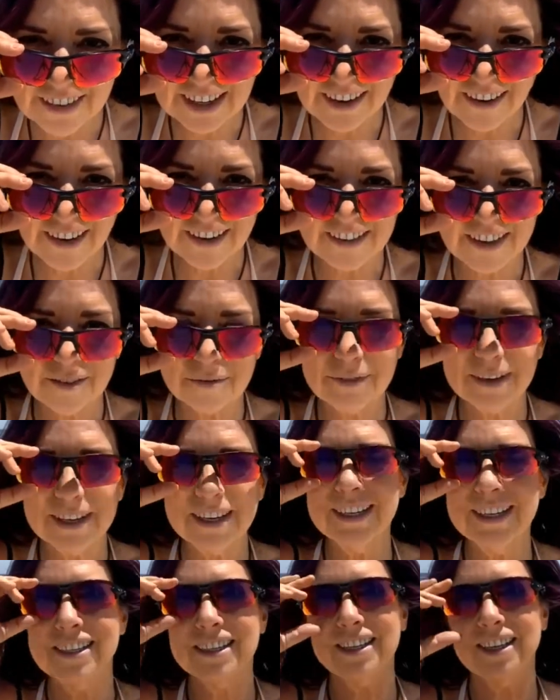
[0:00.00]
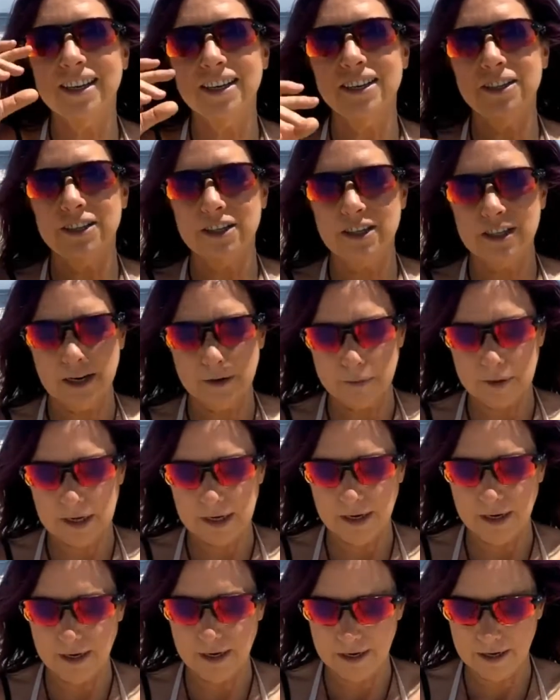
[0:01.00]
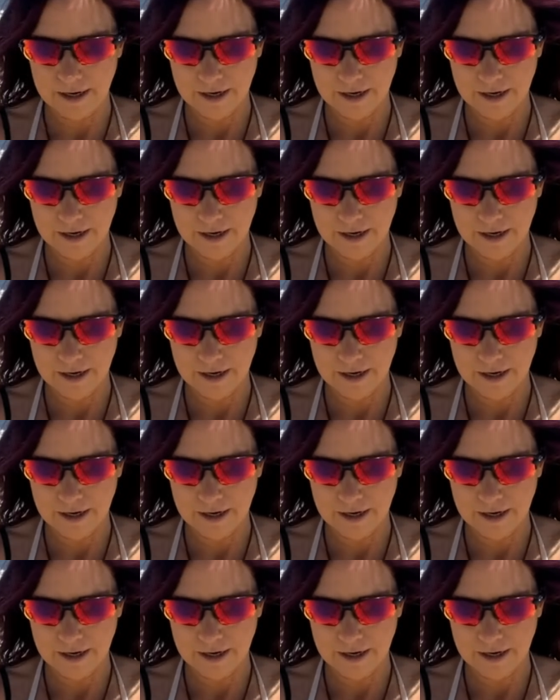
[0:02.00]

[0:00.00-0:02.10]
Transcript: me on the beach? Thanks, JB.